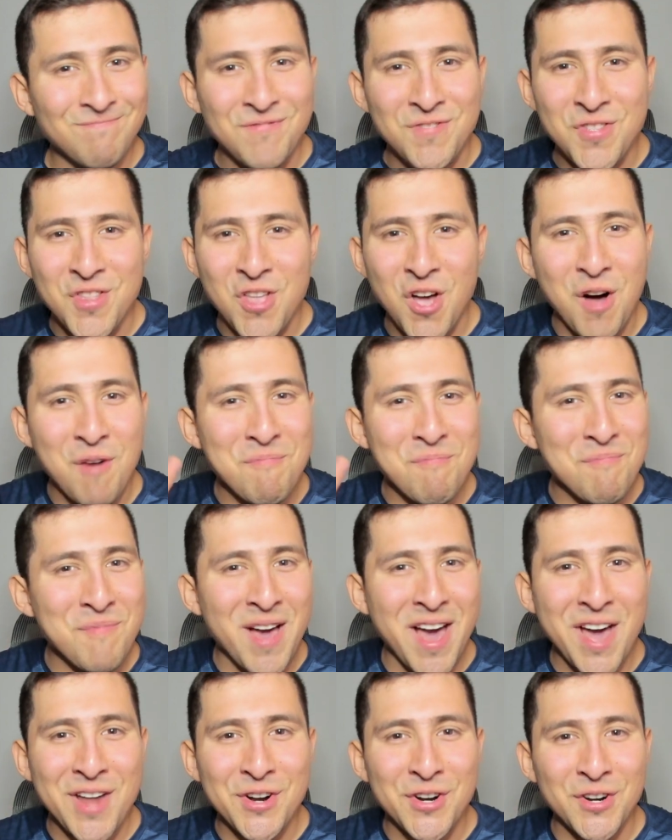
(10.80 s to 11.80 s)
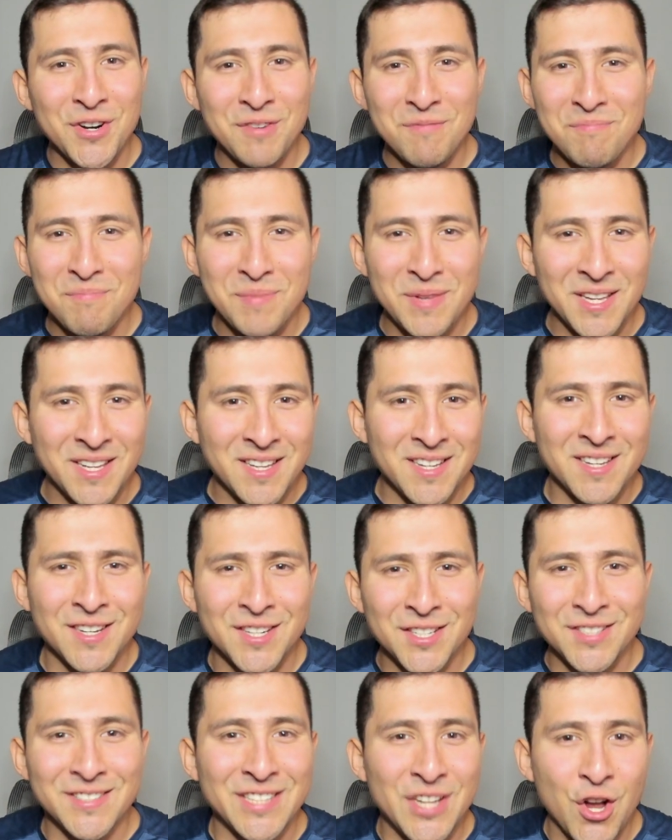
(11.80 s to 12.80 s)
Don't matter,
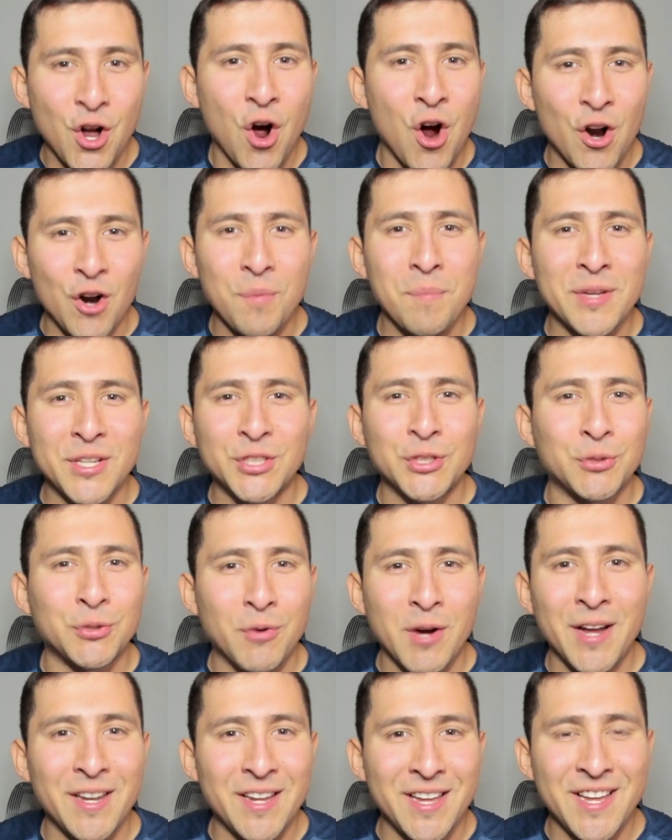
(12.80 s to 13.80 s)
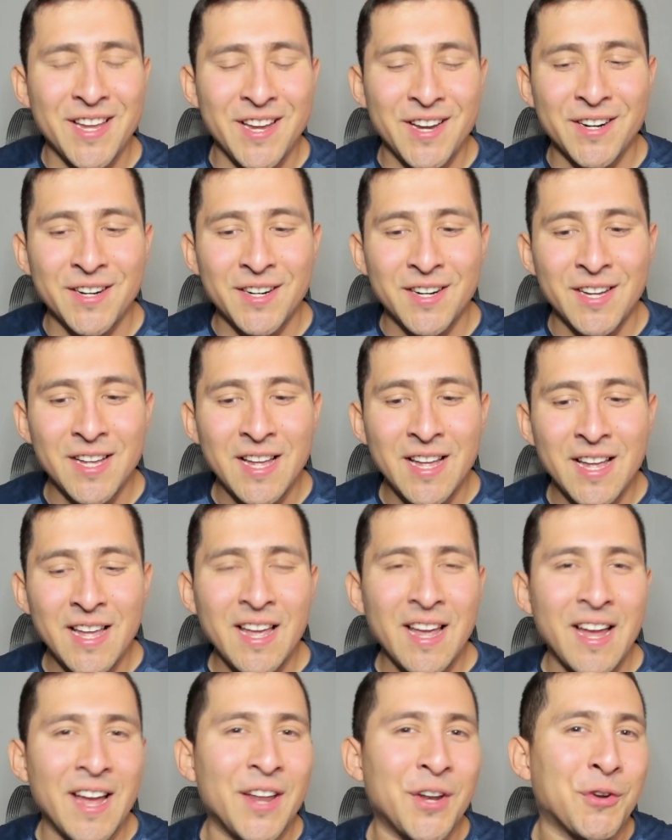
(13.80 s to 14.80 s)
because the army is right here,
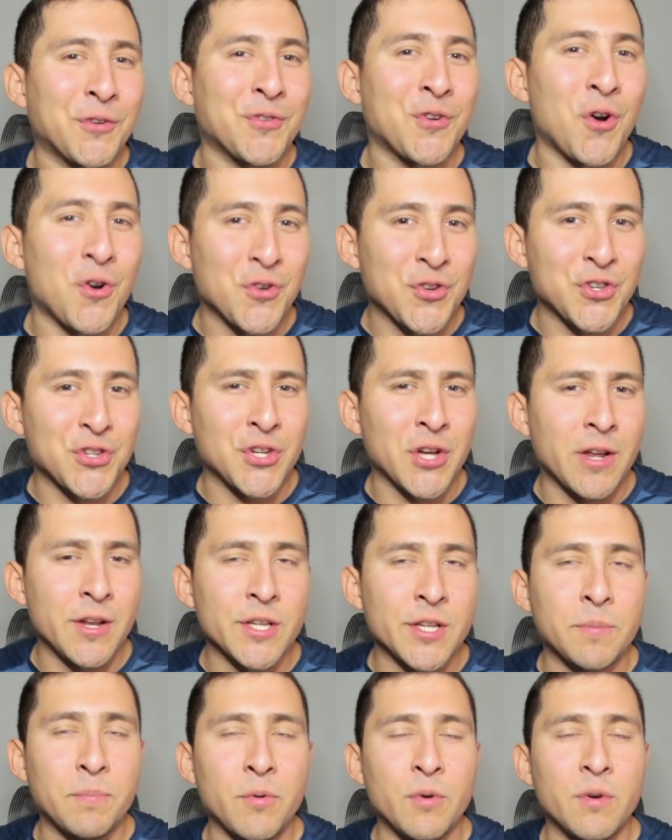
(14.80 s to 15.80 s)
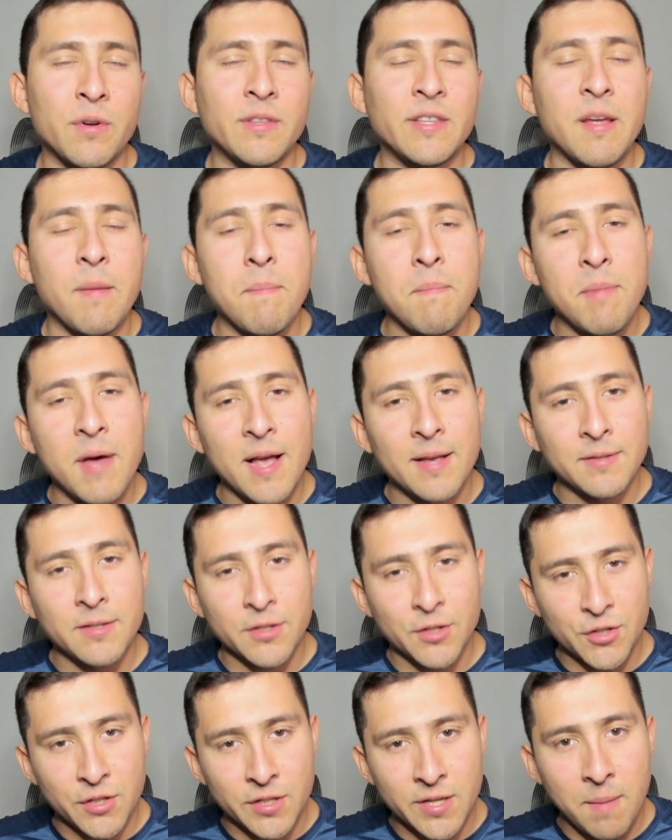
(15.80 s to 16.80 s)
and CRONOS chain is putting the best
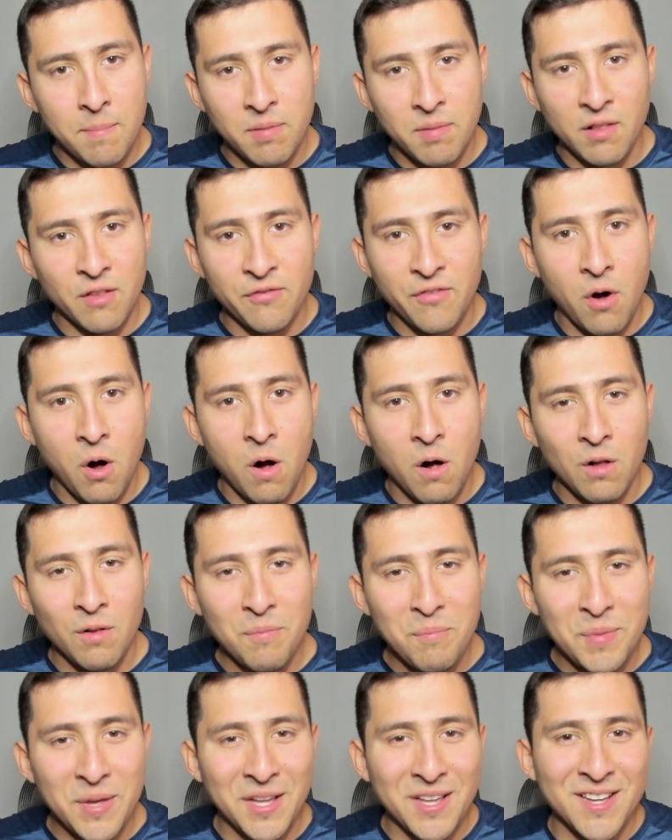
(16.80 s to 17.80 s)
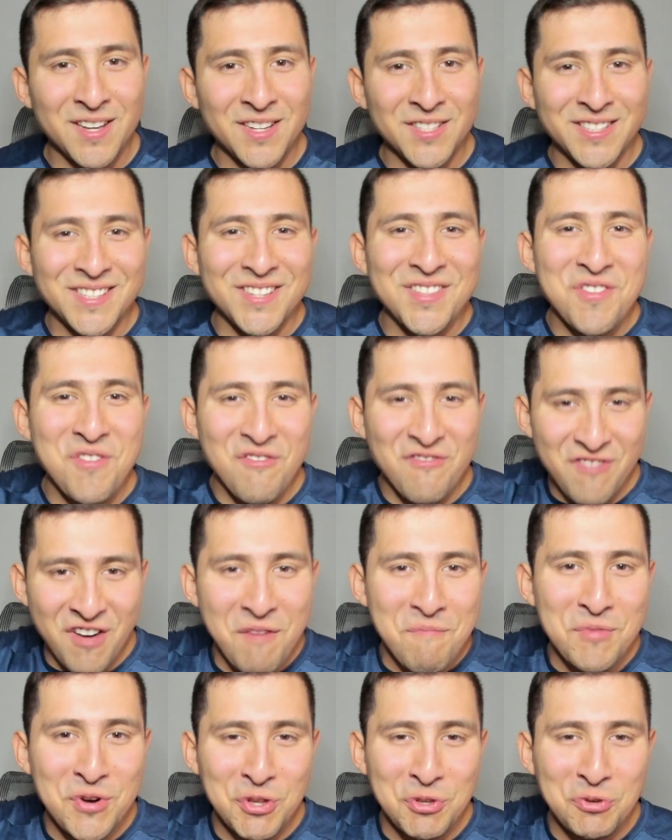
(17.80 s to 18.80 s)
example of all, because in
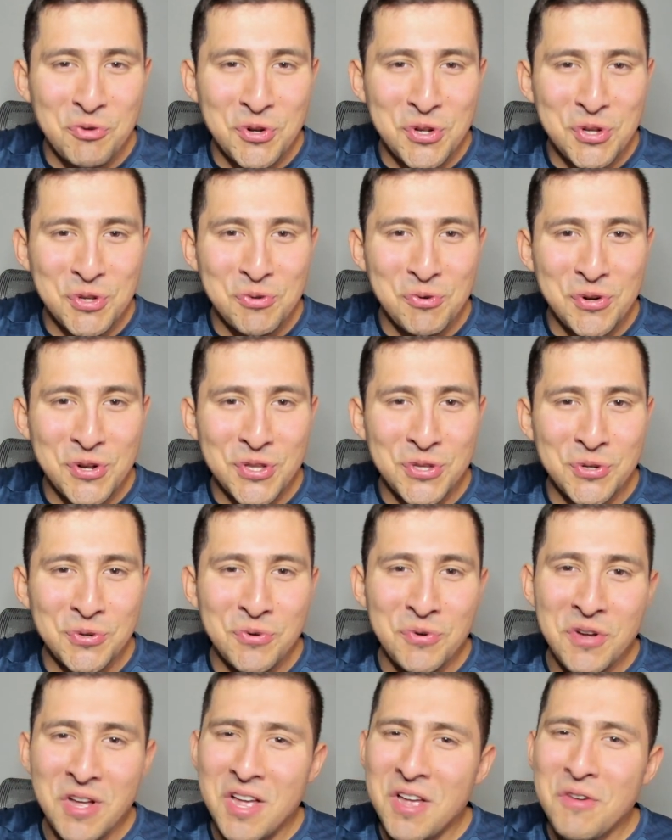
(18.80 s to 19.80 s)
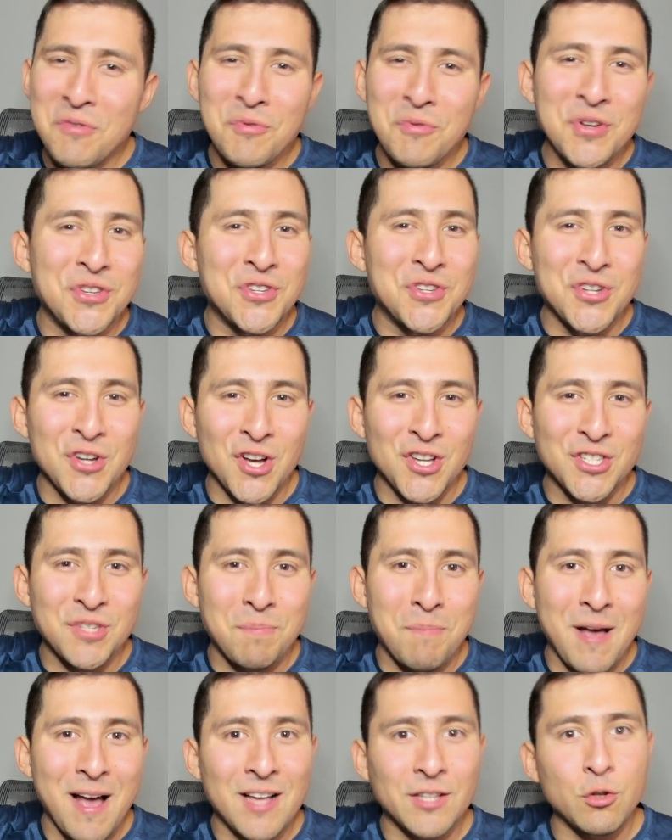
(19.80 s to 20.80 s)
November 2022, we
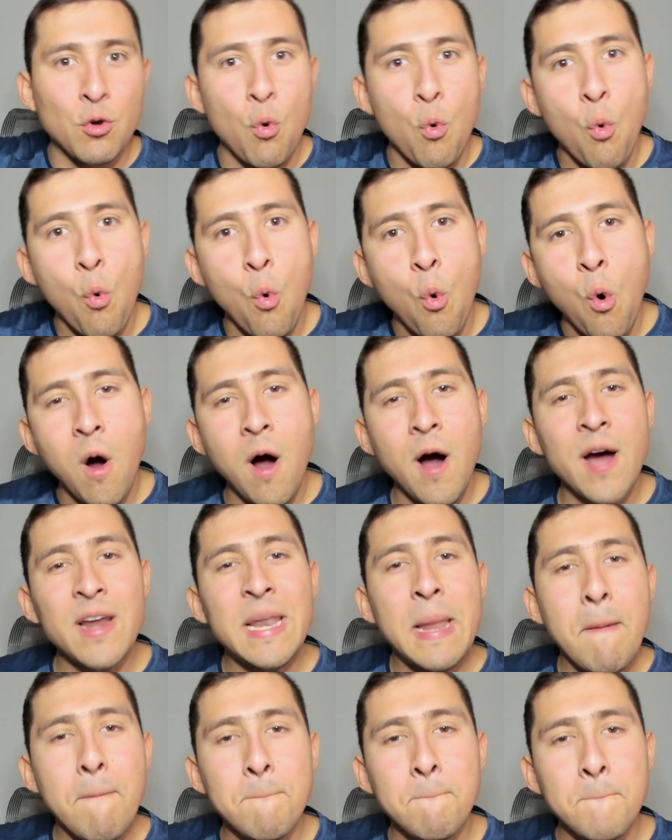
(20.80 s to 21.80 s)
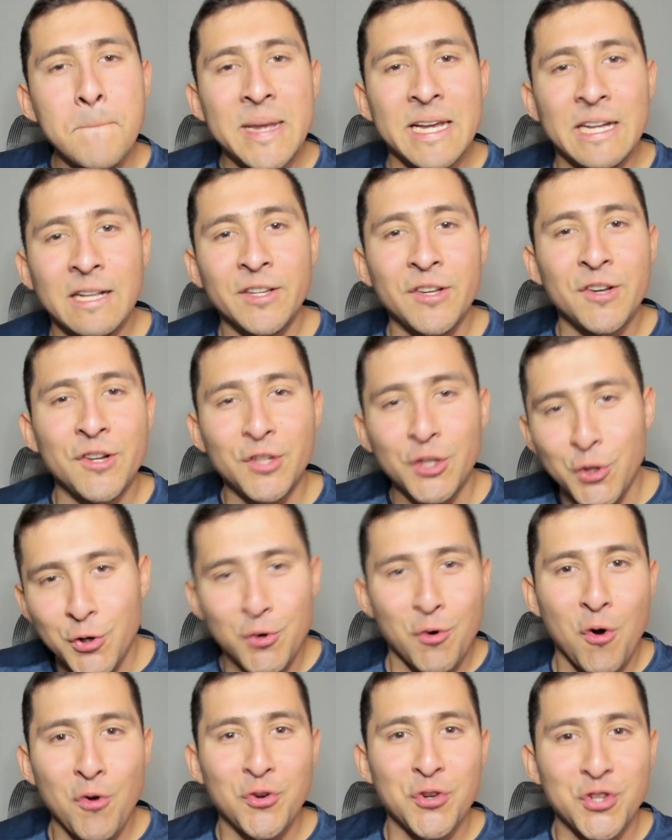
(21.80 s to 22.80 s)
just passed 1 million
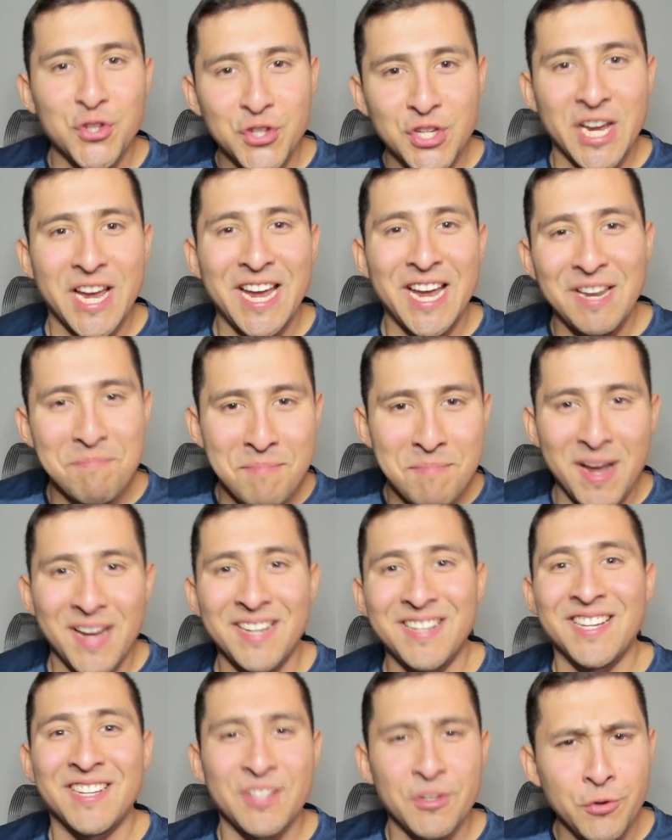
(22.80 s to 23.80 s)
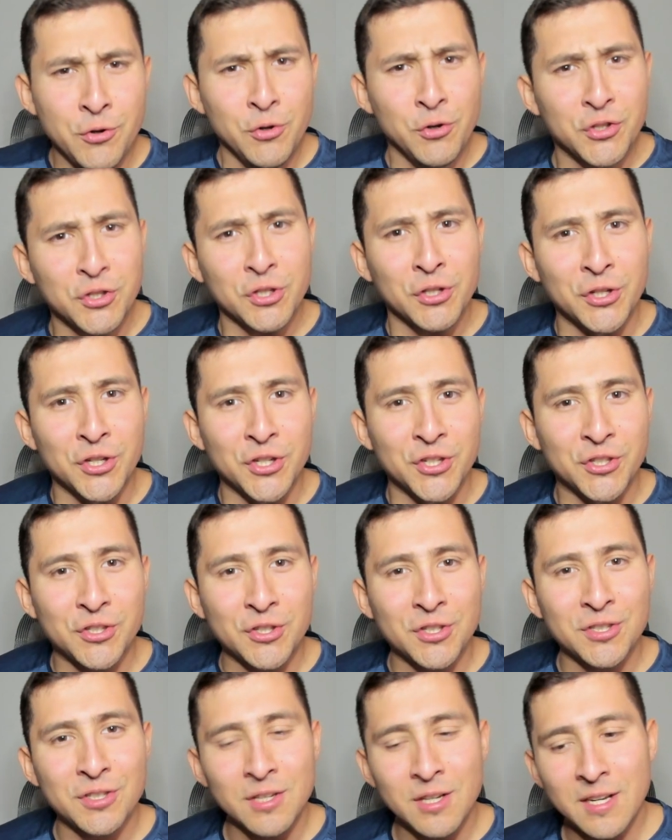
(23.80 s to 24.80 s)
CRONOS chain mainnet
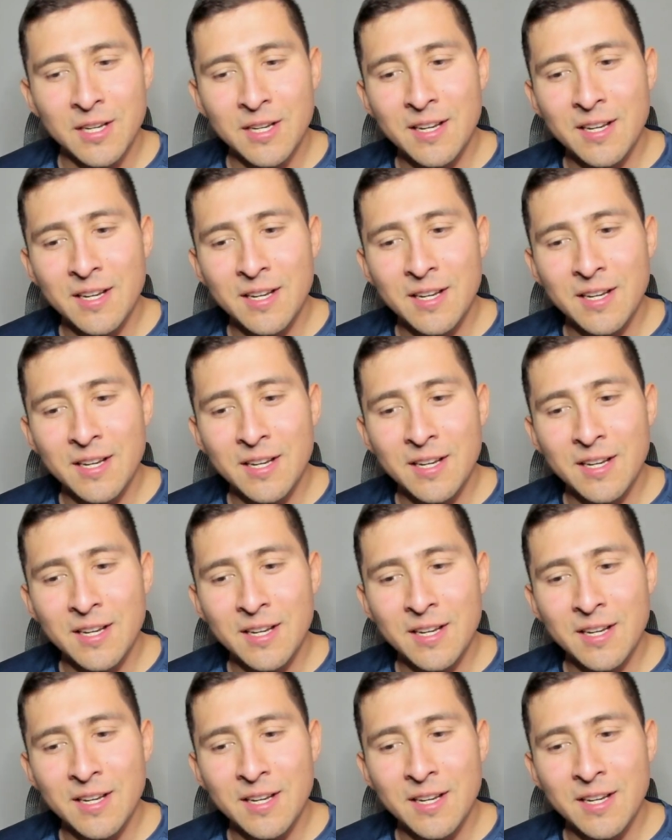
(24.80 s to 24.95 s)
users.